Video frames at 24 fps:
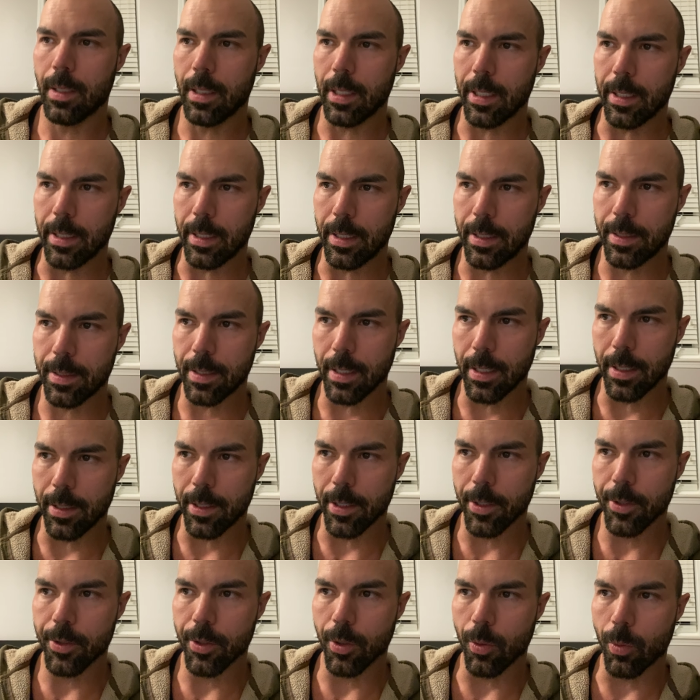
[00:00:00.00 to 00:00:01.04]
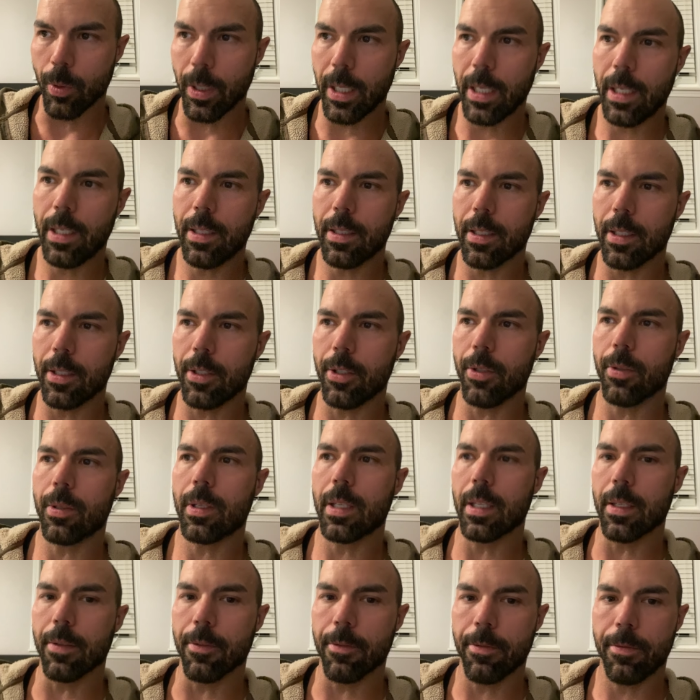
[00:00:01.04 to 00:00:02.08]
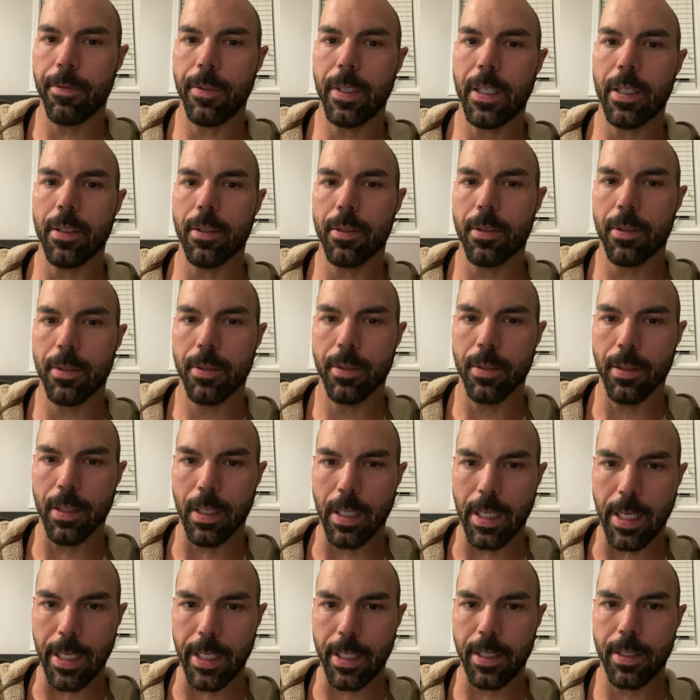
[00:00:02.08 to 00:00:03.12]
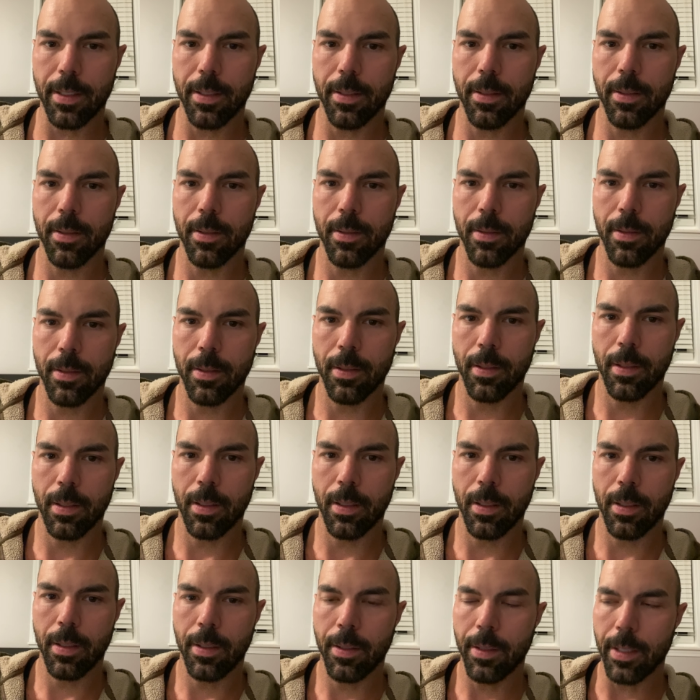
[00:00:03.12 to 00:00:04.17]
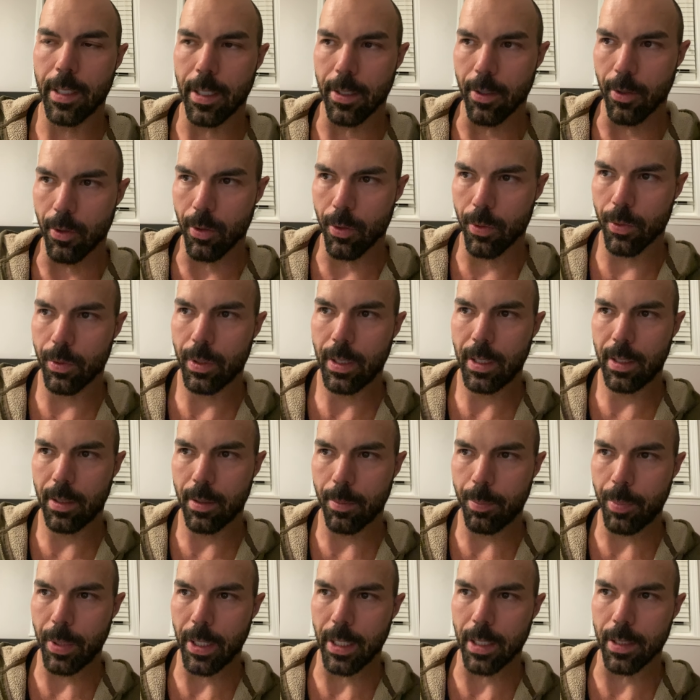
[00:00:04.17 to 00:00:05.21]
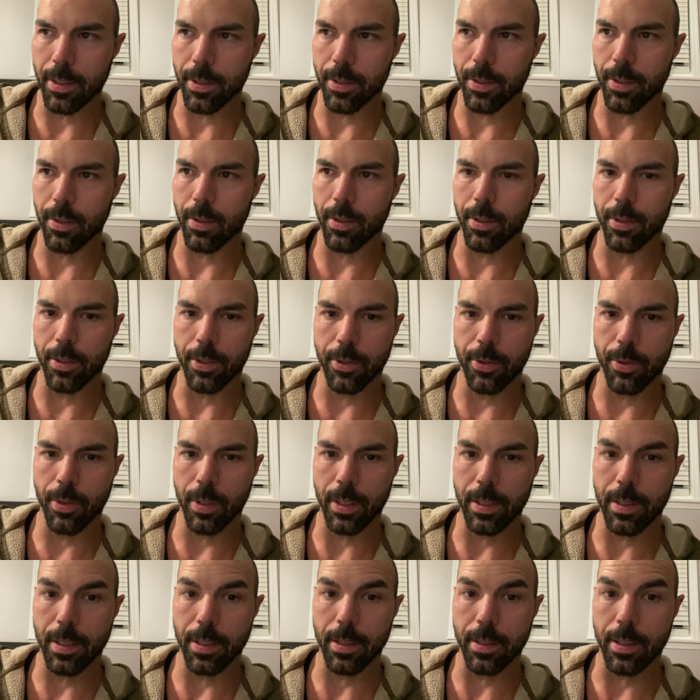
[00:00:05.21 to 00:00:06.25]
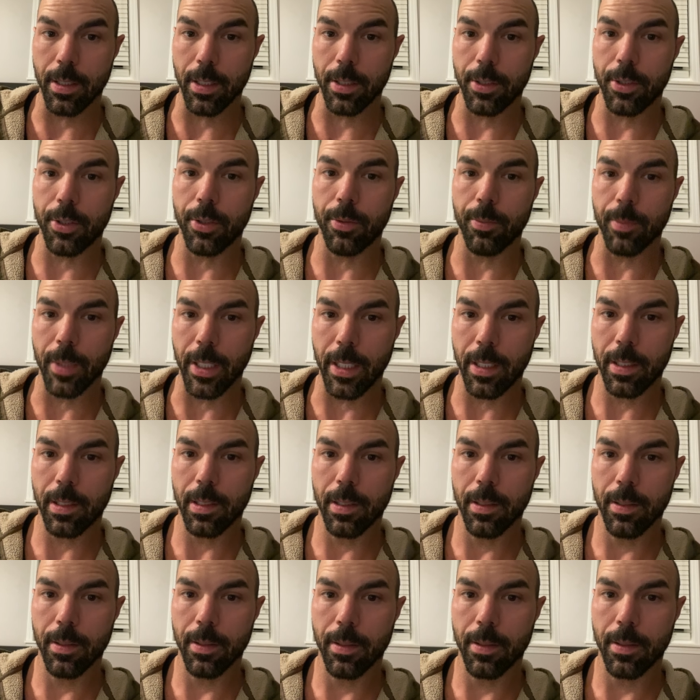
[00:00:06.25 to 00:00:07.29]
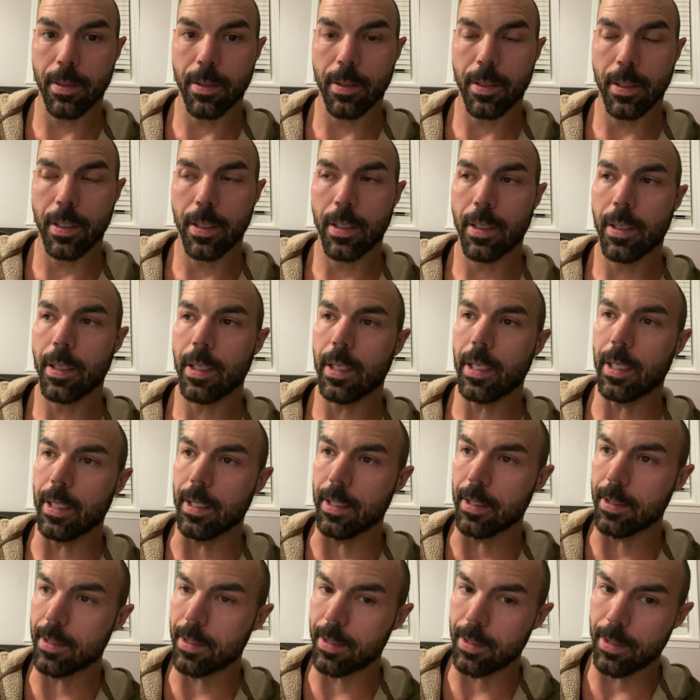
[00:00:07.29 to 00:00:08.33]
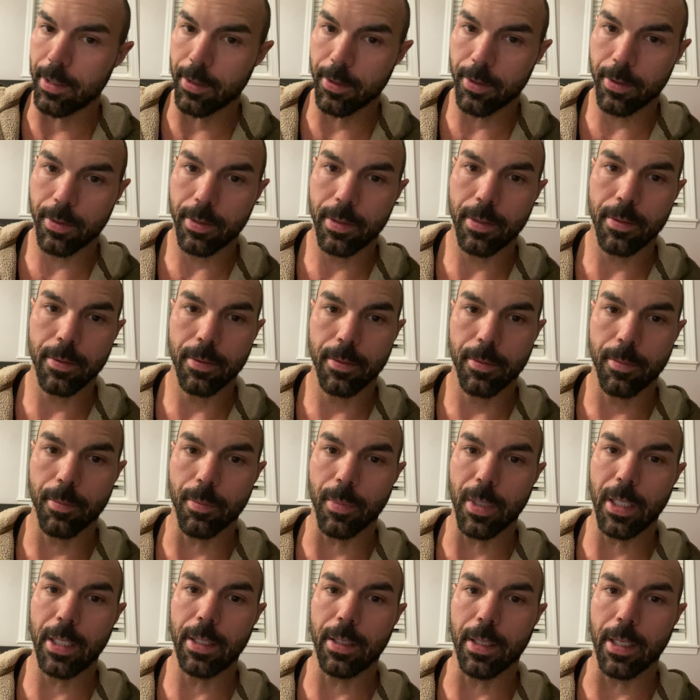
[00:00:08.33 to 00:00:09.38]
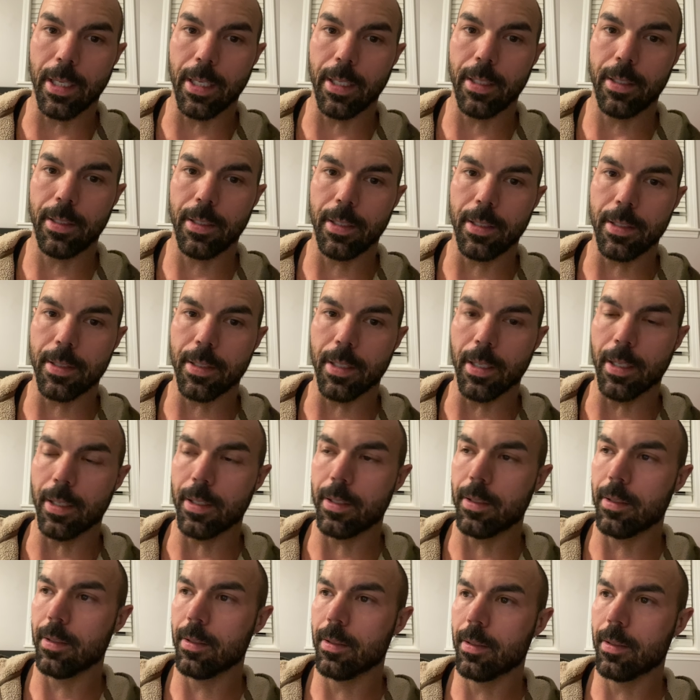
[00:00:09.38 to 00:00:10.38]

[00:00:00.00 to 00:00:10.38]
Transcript: And he said, There's a way that you can feel light that only depends on the choices that you make. And it's still my light, he said.